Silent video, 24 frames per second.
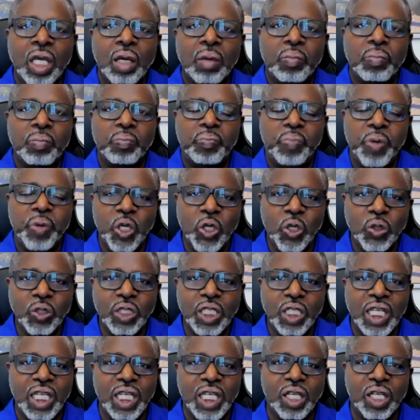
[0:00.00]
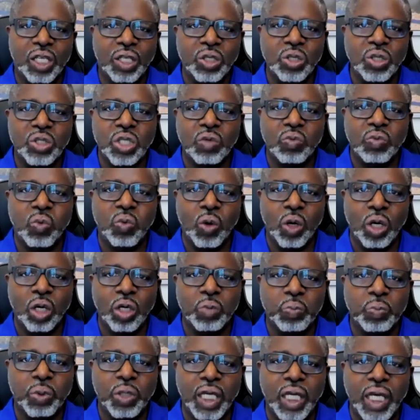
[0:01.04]
build an inclusive
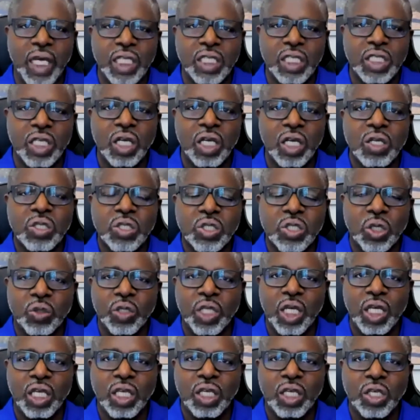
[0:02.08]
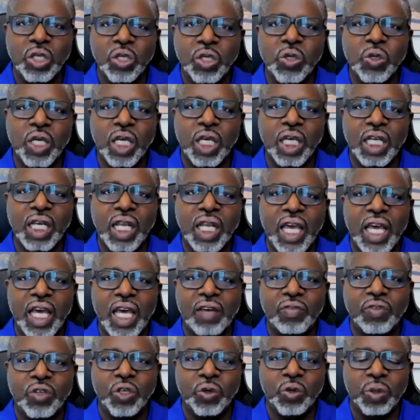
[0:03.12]
workplace so that you can have
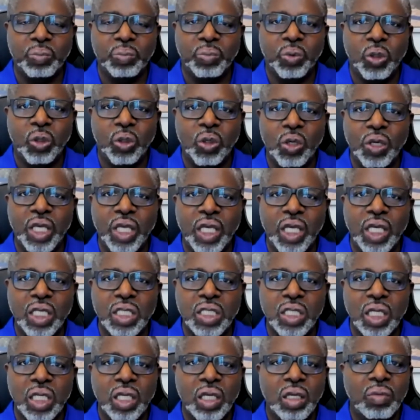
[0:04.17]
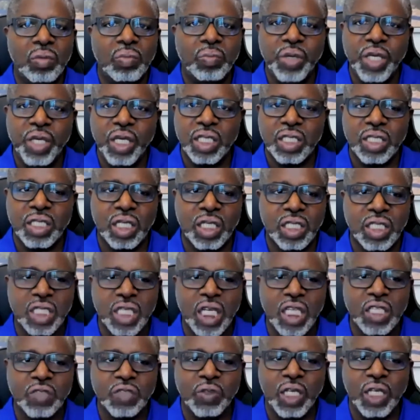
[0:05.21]
your employees be as
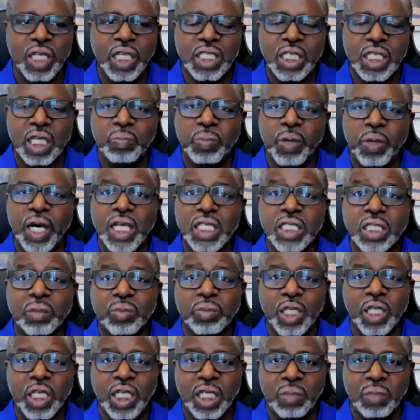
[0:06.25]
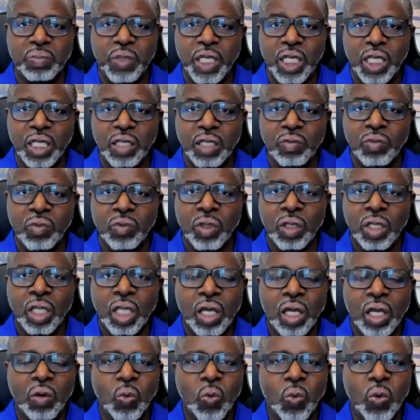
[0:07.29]
successful as they possibly could be.
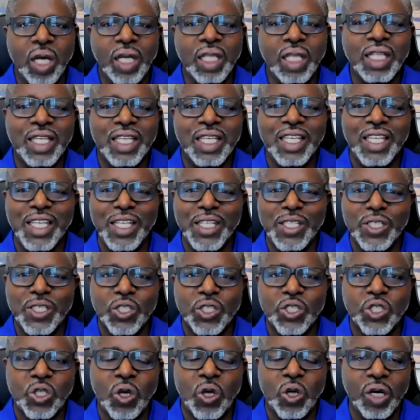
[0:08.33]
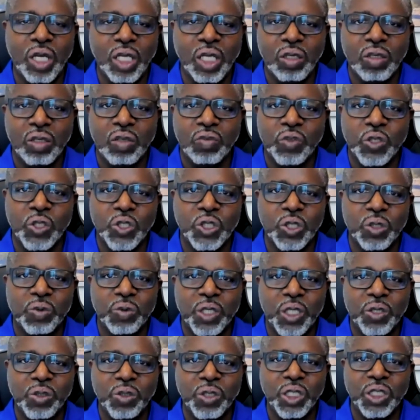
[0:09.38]
One of the keys to starting your diversity
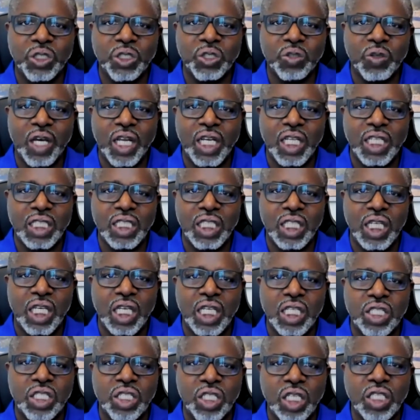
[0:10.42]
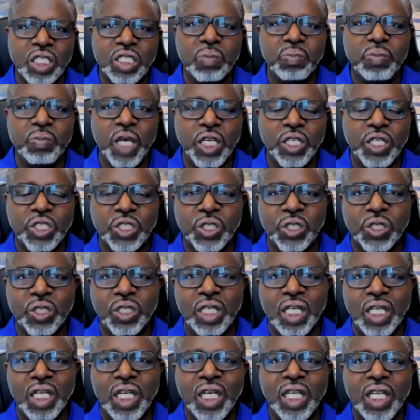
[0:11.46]
recruiting strategy is just to make sure
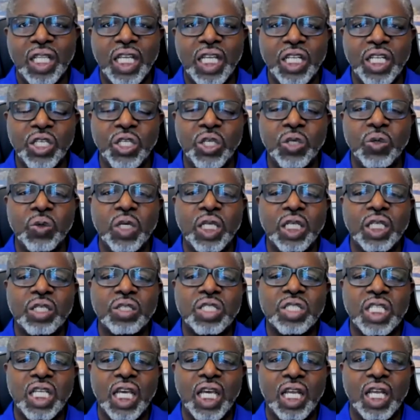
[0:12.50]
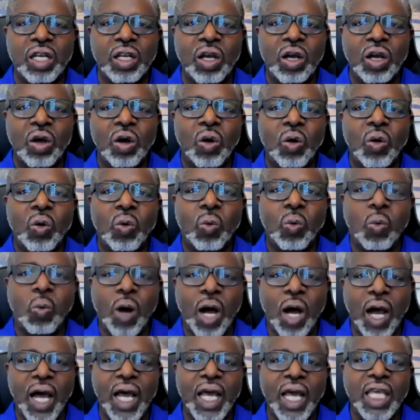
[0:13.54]
that you understand
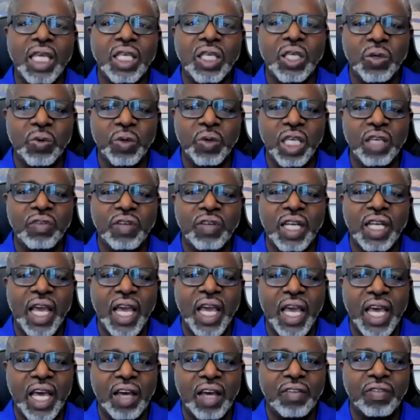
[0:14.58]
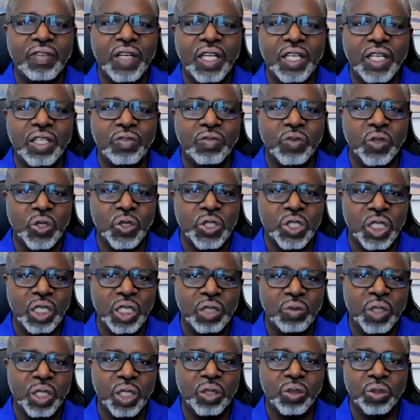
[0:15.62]
why you even have a diversity
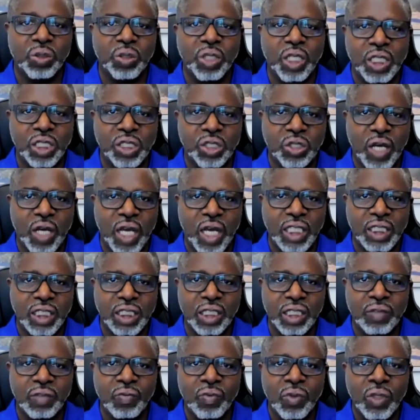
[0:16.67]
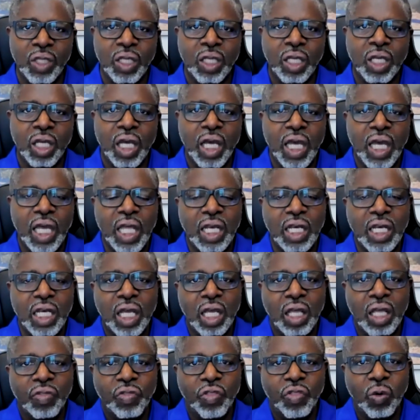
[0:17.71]
recruiting strategy. And
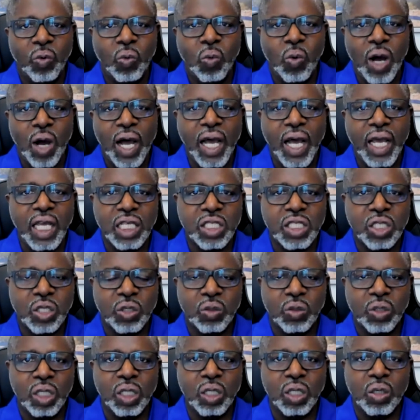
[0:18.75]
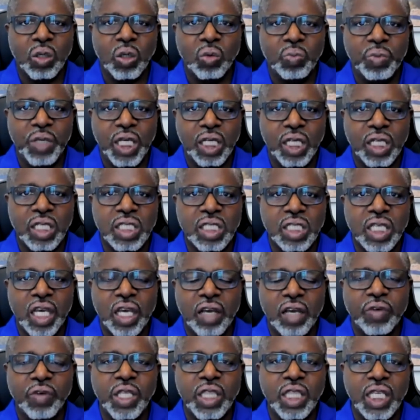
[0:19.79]
the why is critical because
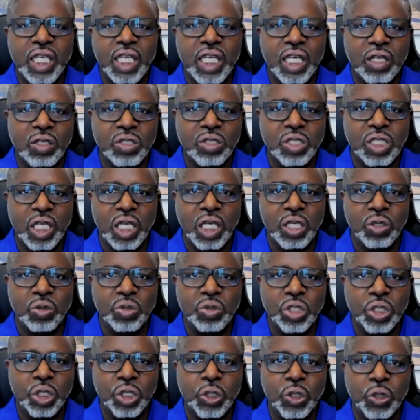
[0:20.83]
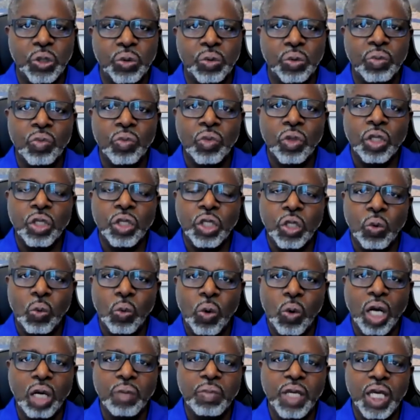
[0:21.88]
everything else that you do, you want
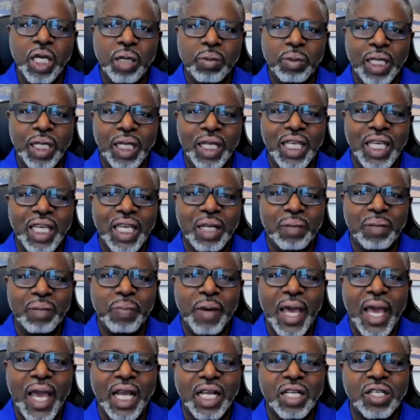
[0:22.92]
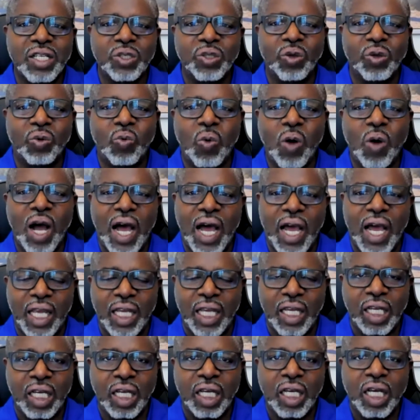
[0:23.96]
to be able to link it back to the why.
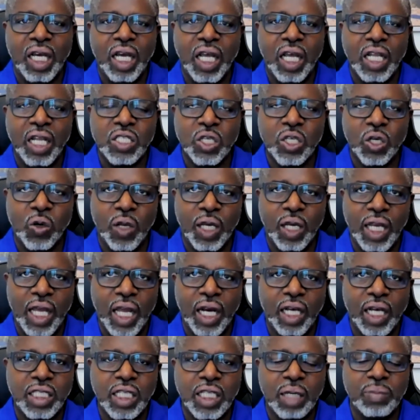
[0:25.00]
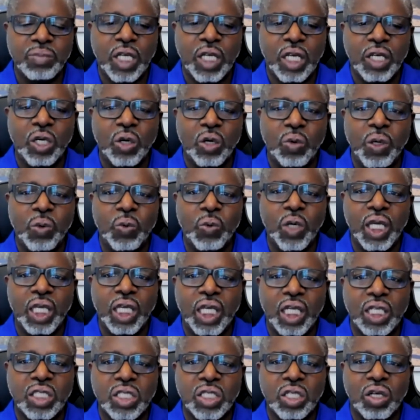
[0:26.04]
And so a lot of times I know we want to get
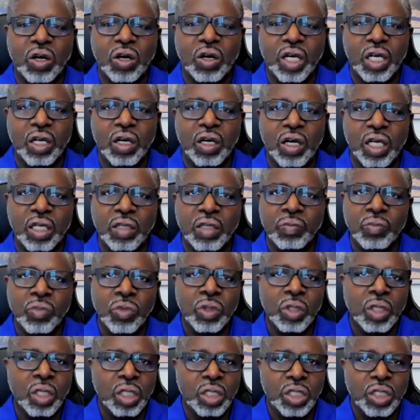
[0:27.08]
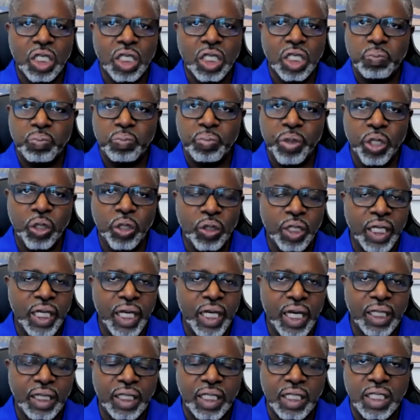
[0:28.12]
started on just building out
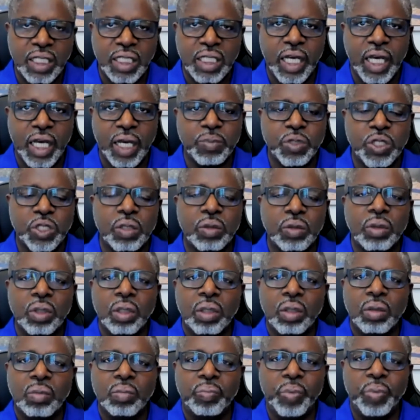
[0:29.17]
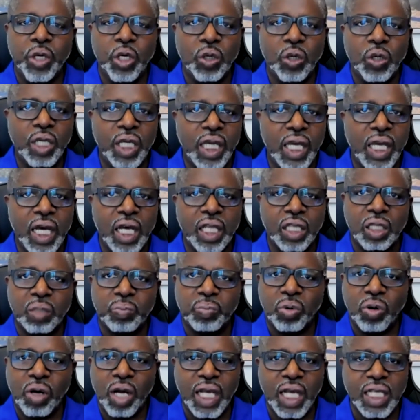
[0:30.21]
the steps, building out the
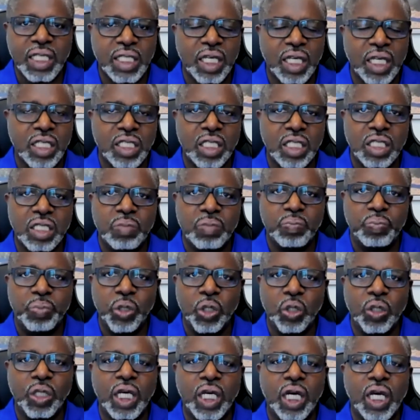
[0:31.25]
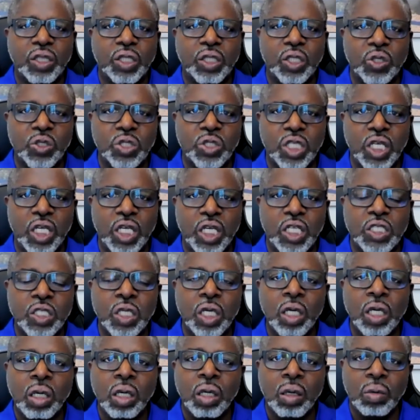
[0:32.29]
processes, building out those things.
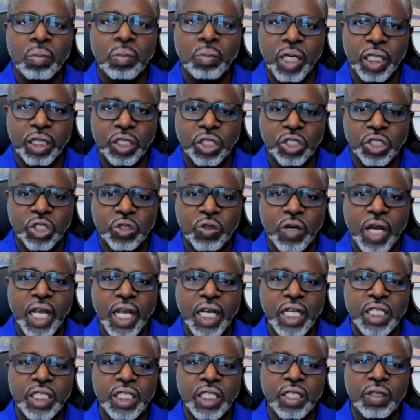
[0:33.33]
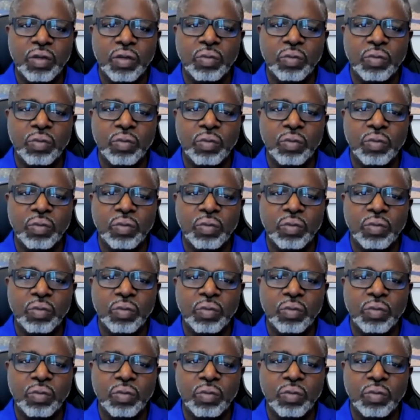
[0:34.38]
But the strategy,